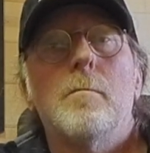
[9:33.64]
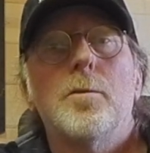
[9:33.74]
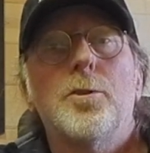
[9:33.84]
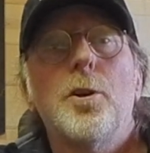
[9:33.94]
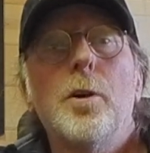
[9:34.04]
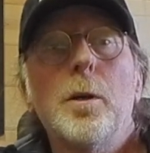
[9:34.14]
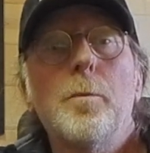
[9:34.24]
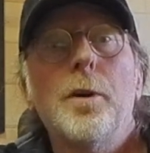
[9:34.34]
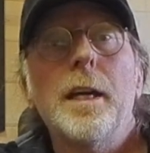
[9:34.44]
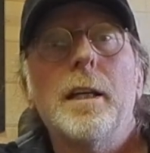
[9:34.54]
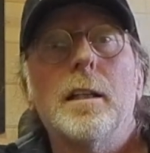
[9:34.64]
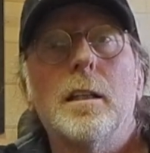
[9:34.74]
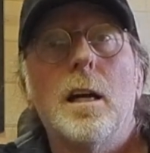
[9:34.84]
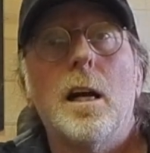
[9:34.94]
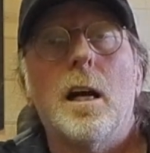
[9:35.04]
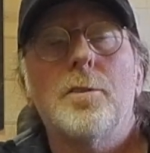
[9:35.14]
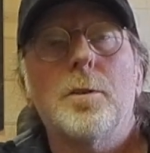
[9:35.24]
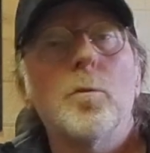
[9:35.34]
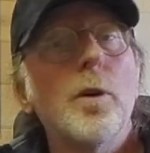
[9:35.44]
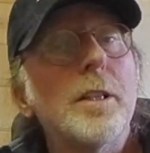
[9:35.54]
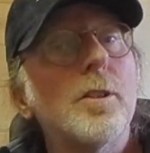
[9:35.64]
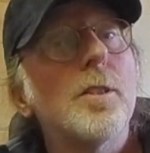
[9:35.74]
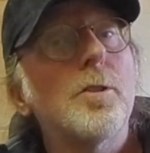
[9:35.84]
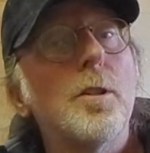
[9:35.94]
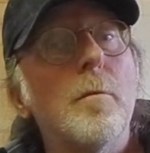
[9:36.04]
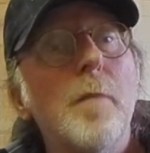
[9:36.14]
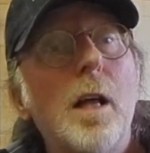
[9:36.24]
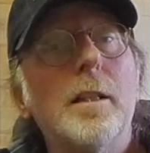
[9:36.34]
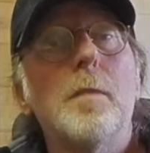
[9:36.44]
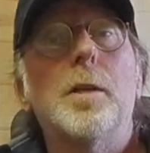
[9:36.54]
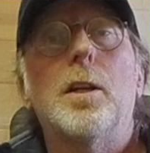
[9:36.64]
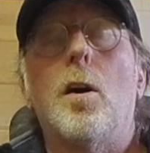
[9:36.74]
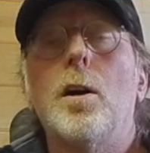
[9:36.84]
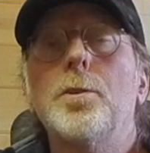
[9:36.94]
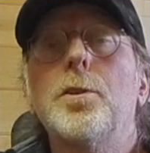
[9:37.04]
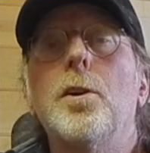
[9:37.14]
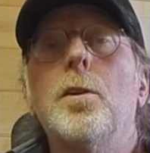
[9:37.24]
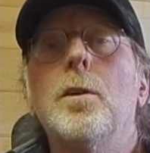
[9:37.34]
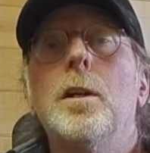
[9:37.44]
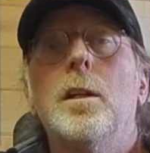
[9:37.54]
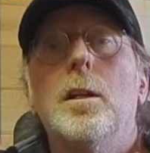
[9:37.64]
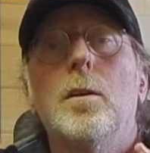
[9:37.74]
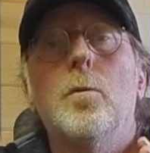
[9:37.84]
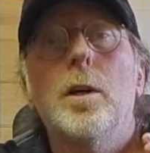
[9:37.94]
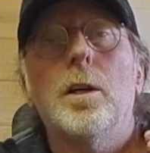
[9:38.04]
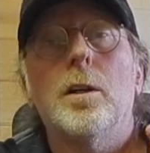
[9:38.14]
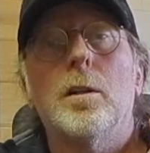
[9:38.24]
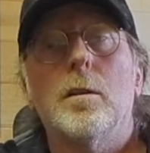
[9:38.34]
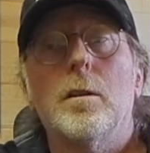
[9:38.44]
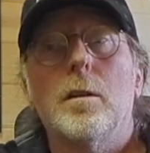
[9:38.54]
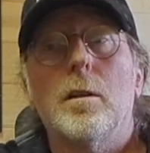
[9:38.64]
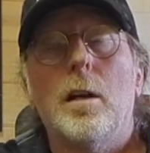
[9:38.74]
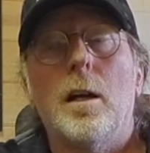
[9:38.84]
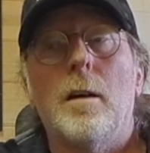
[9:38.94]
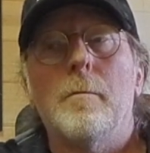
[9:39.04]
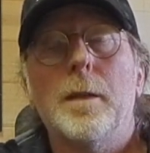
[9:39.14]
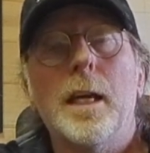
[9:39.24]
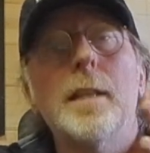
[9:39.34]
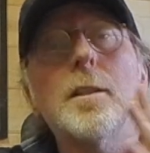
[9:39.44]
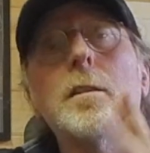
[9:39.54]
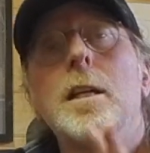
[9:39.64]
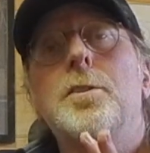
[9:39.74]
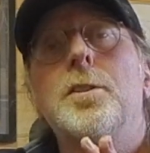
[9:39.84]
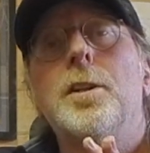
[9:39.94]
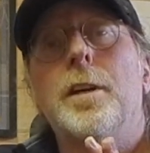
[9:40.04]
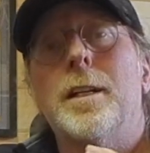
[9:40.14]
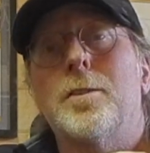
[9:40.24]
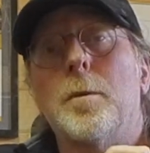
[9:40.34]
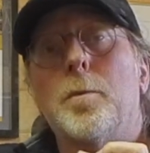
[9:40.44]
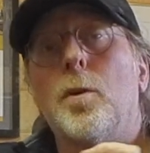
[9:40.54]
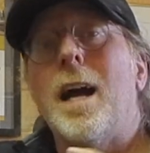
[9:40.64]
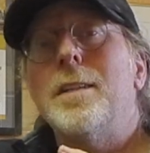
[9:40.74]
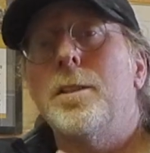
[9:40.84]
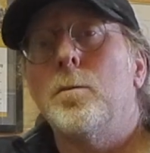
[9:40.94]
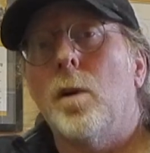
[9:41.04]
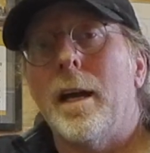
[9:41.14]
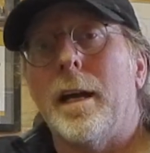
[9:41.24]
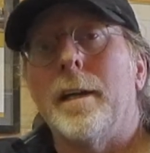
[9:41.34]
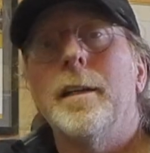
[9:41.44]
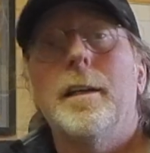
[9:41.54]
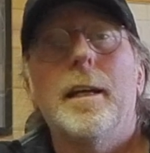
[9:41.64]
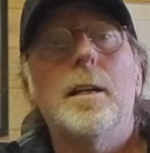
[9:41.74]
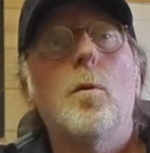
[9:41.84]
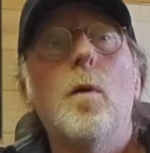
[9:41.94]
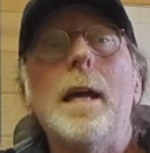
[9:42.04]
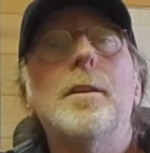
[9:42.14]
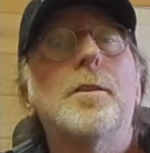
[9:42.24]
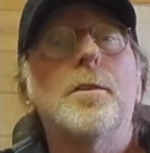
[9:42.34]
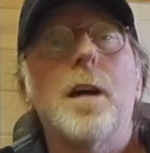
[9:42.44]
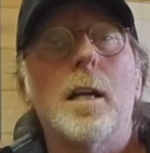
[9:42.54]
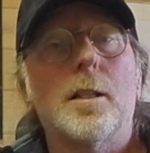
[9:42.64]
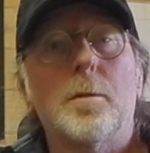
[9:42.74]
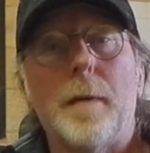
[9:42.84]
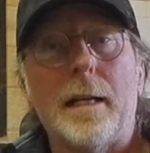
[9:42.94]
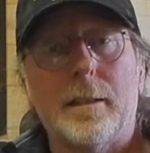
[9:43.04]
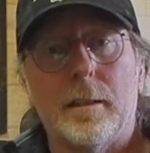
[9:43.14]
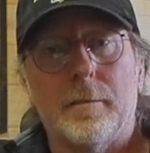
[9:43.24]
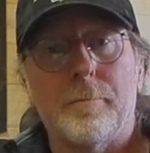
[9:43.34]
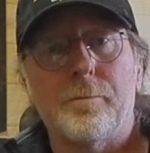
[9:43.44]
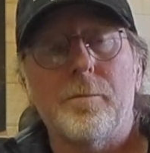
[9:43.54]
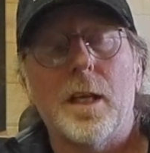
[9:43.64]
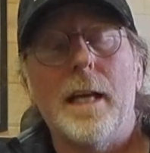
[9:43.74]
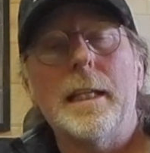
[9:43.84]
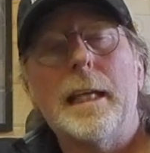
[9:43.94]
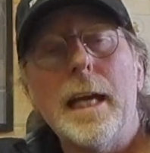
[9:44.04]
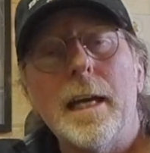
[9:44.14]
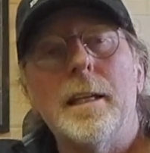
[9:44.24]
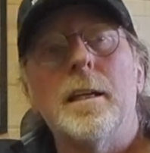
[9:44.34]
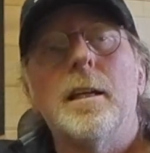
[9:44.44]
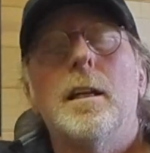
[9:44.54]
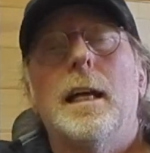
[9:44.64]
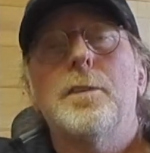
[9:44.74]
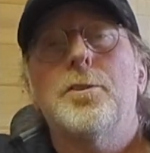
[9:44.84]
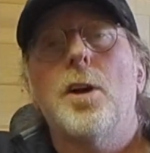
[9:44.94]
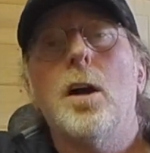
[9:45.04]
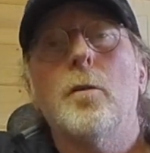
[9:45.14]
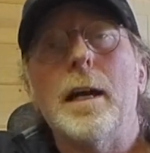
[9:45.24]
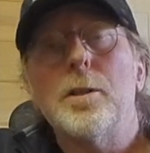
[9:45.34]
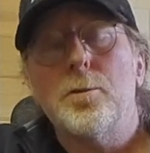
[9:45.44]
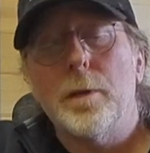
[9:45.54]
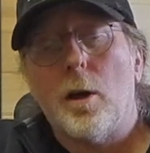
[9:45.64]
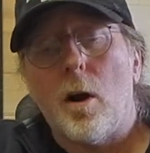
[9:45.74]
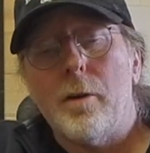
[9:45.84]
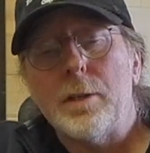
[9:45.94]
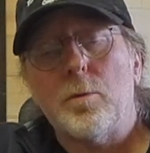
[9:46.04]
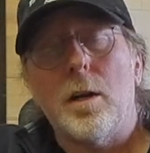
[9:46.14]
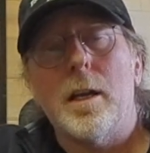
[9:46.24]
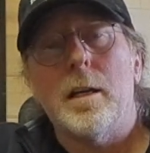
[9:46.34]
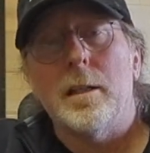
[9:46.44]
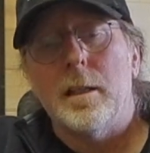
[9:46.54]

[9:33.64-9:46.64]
So it'll bring some richness to your melody, but it also will hit the listener in a surprising way, in a way that they're not expecting. And again, as songwriters, we always want to